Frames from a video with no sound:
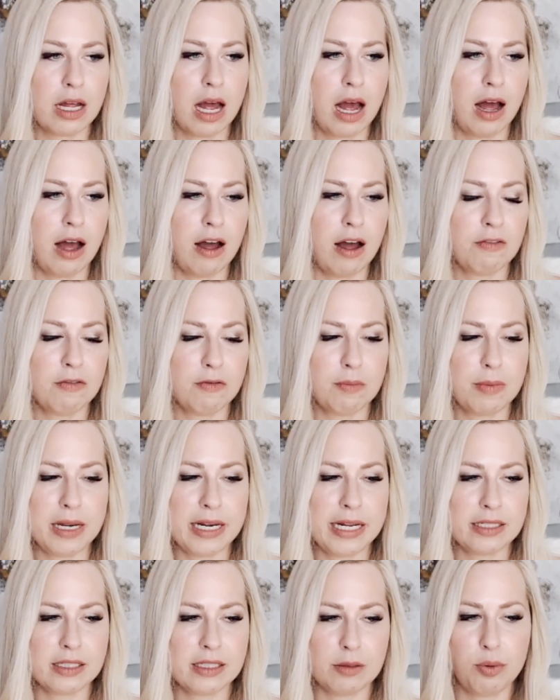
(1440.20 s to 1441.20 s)
of
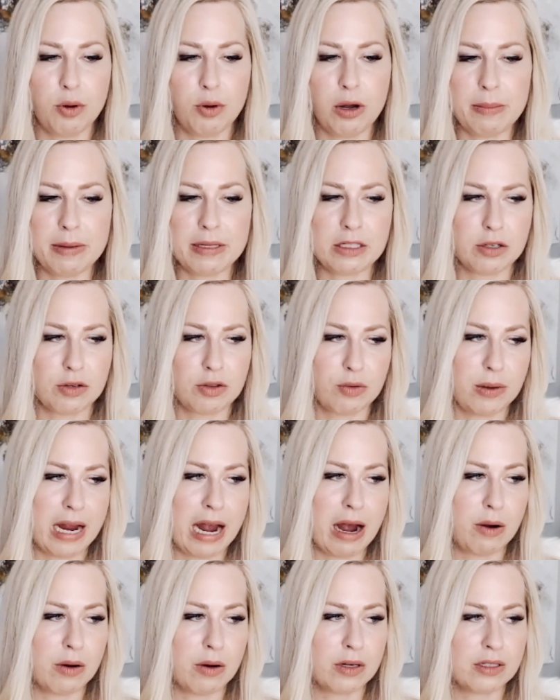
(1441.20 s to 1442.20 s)
meetings, appointments, or 3
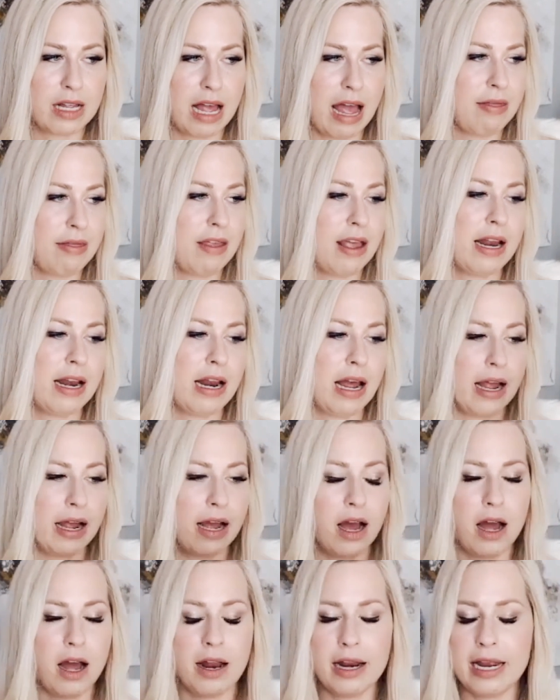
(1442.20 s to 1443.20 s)
hours, and then I
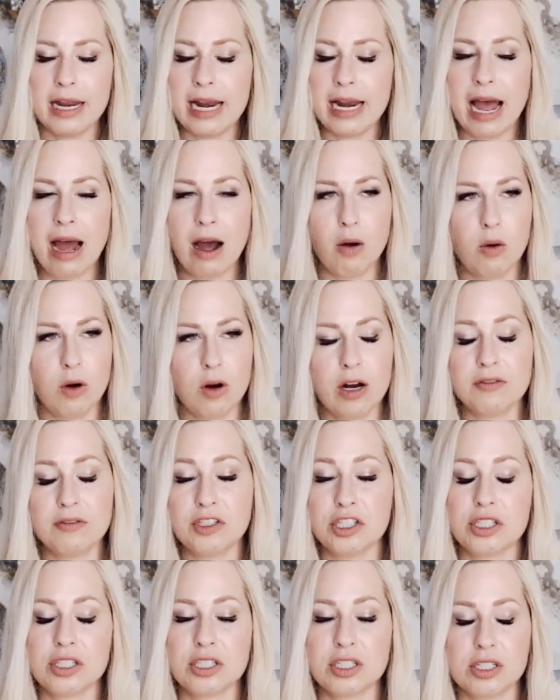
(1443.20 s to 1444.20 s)
got an hour of
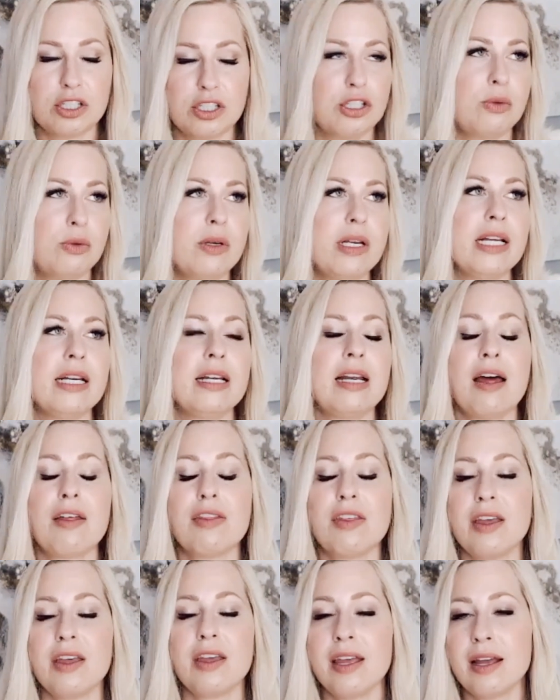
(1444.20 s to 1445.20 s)
just doing
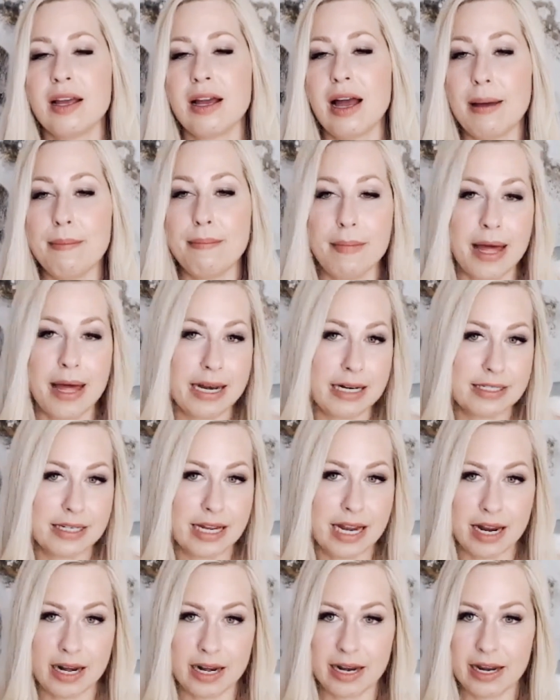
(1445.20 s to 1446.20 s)
nothing. I'm
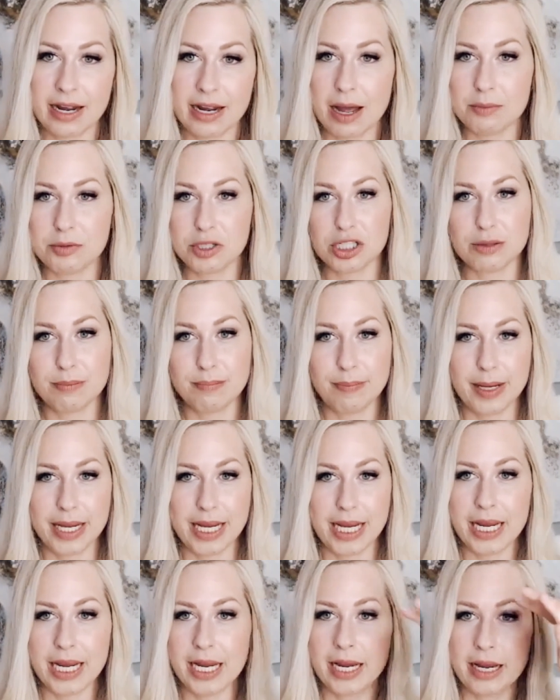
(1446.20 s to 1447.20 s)
meditating, I'm just
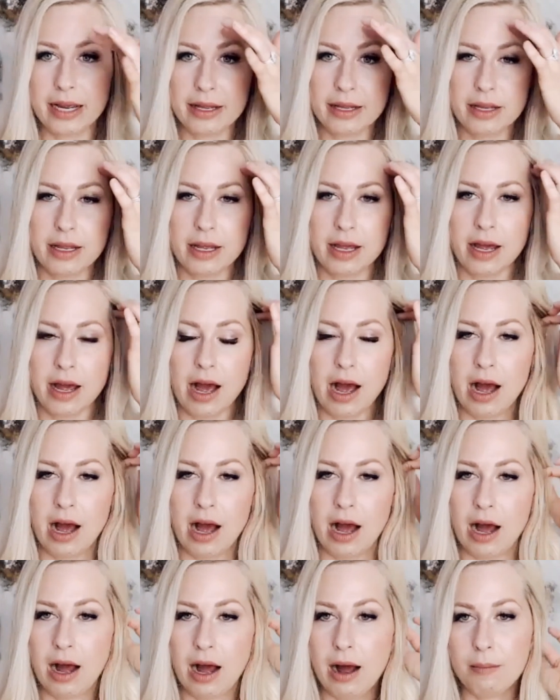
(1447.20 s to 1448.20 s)
being.
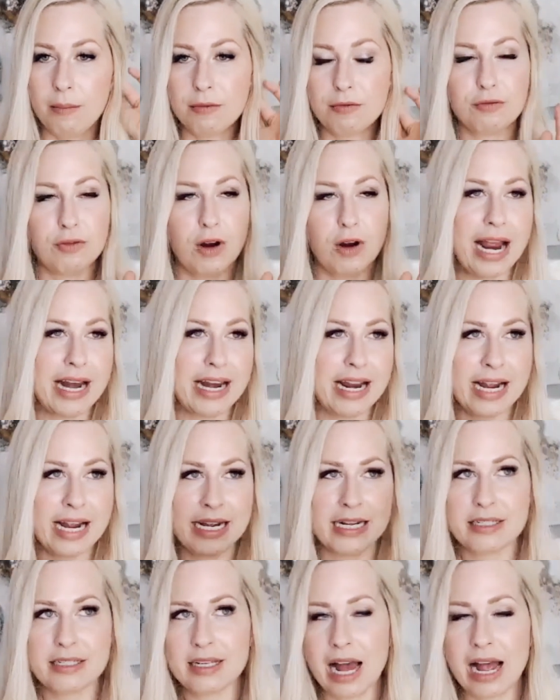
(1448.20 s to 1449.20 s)

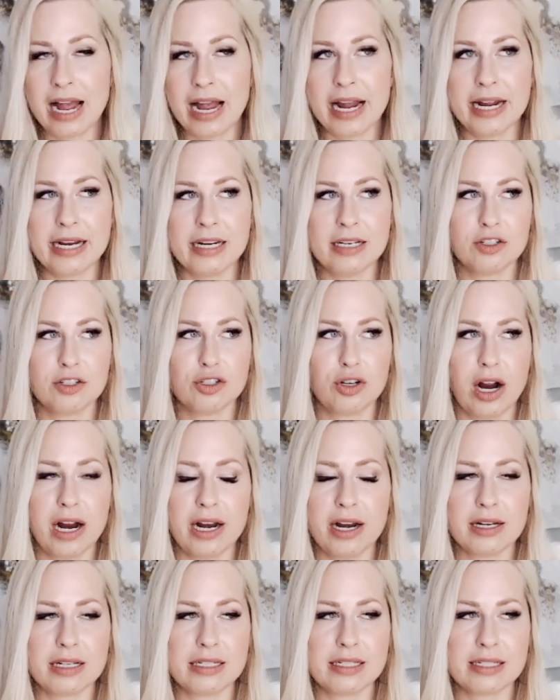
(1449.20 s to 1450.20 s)
Fridays I try
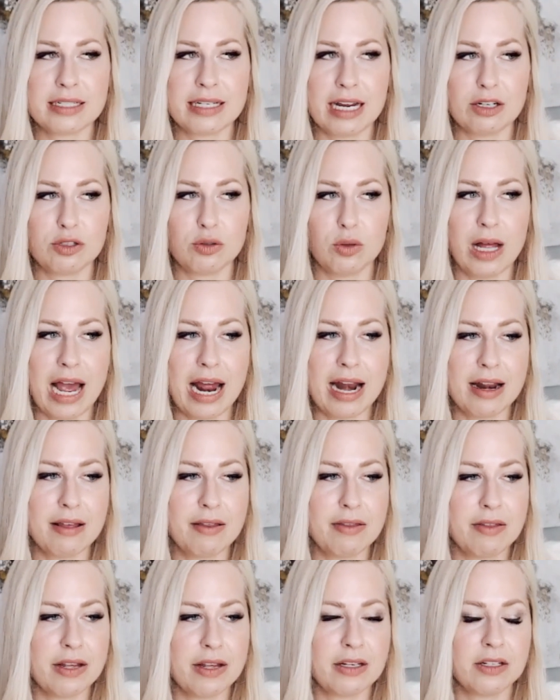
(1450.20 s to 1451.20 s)
not to schedule
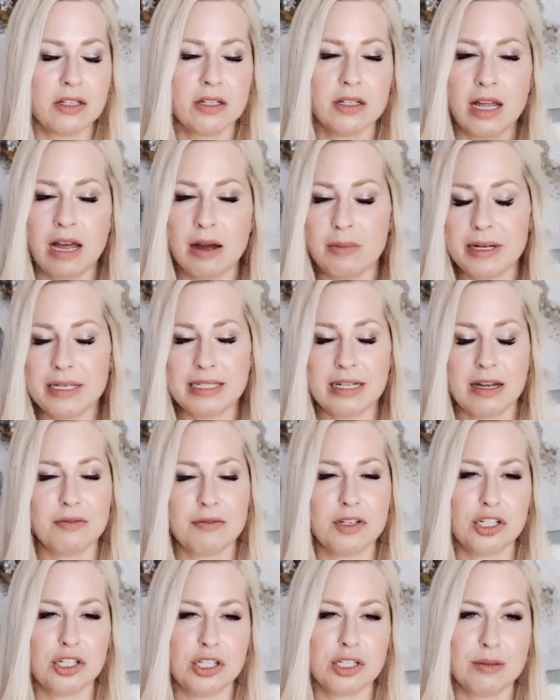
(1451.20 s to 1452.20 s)
anything, to allow myself
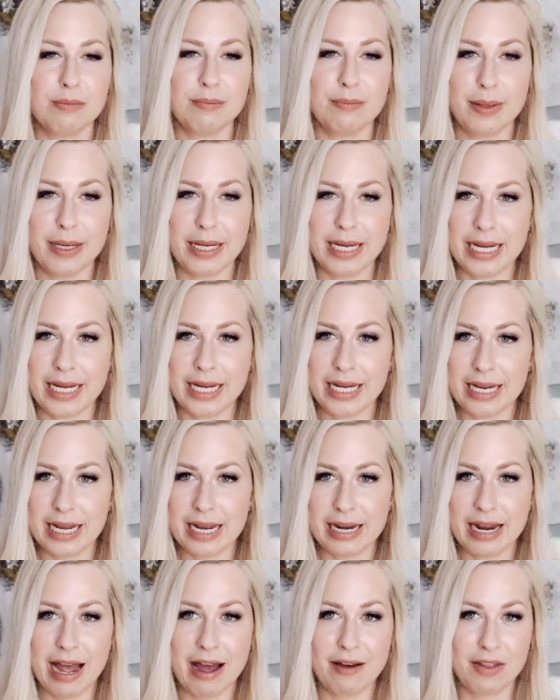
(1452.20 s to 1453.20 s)
to just be
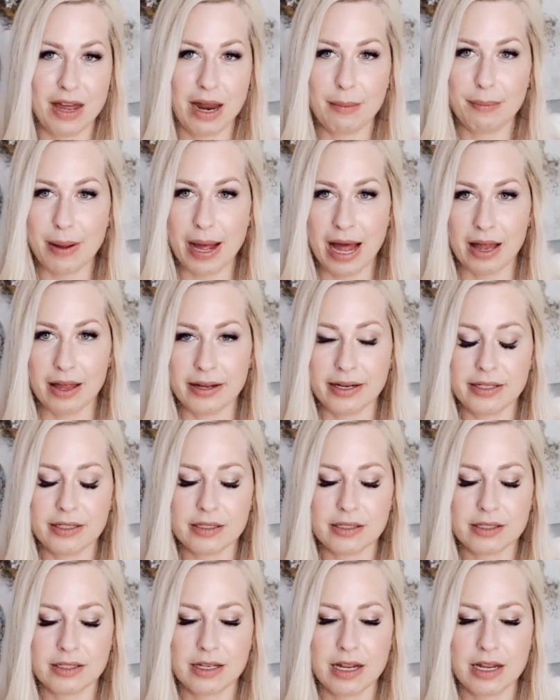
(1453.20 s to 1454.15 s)
and have that balance,